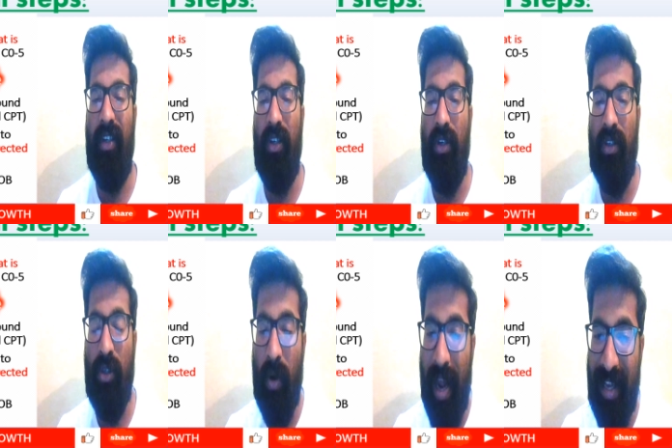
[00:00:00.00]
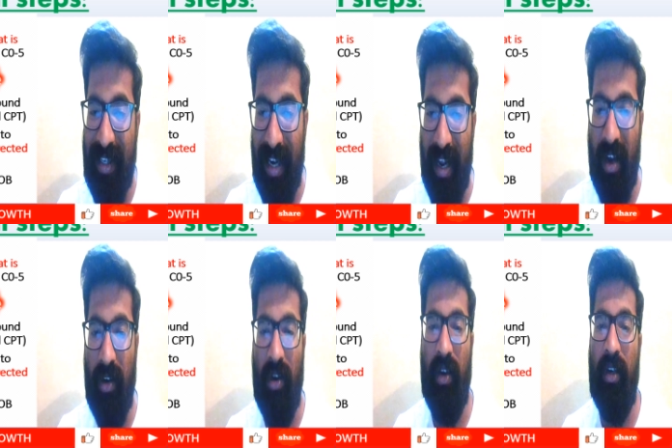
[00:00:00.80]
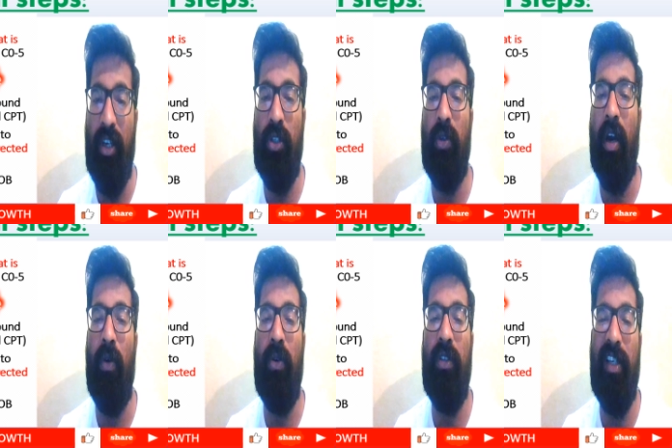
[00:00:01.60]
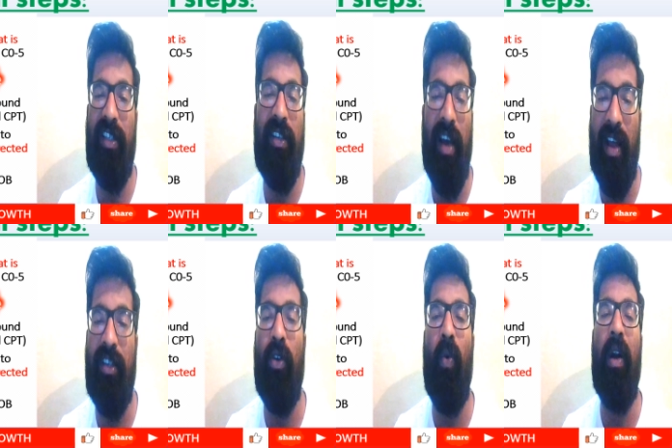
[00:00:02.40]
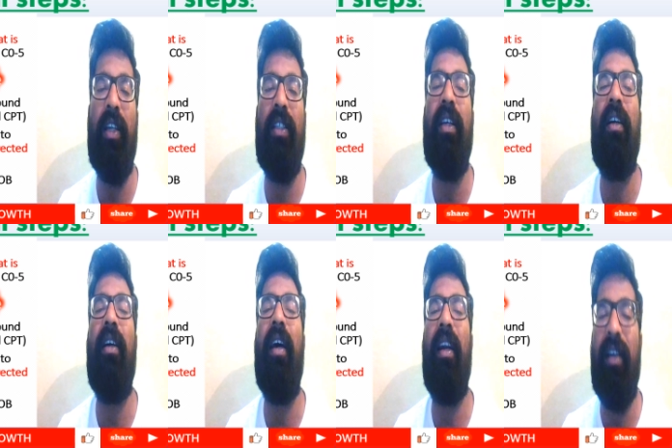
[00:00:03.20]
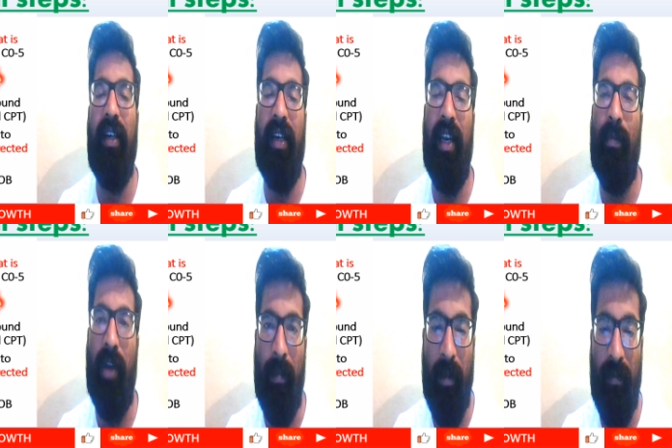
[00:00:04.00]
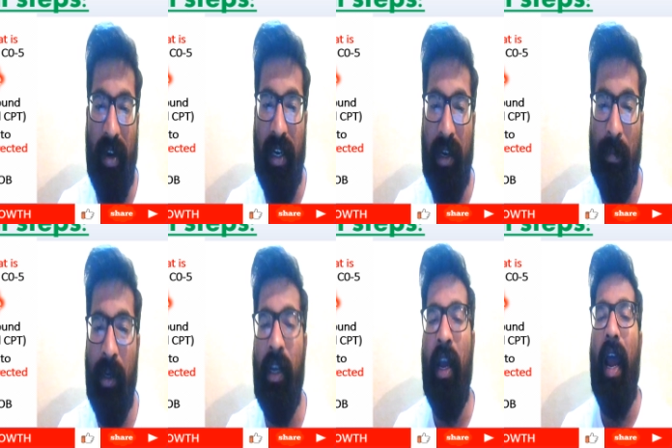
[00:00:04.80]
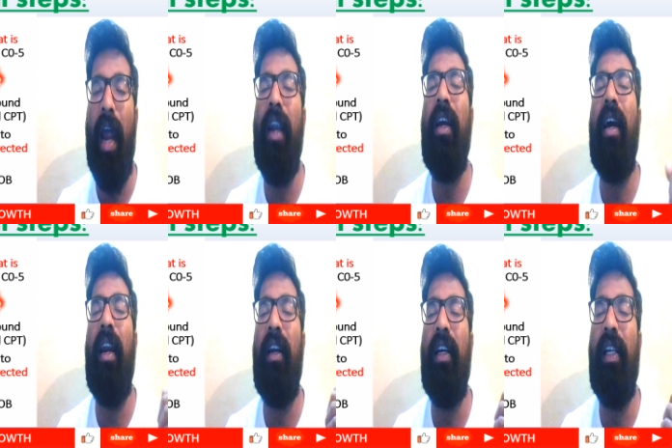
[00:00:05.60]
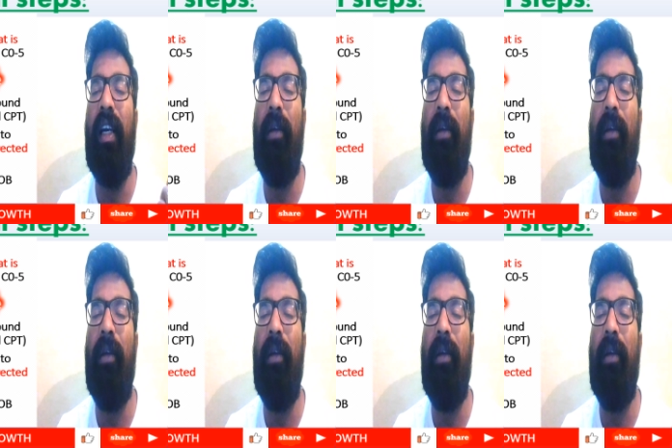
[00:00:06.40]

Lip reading: so as a AR caller, you should have to just ask what is the corrected claim timely filing limit and corrected claim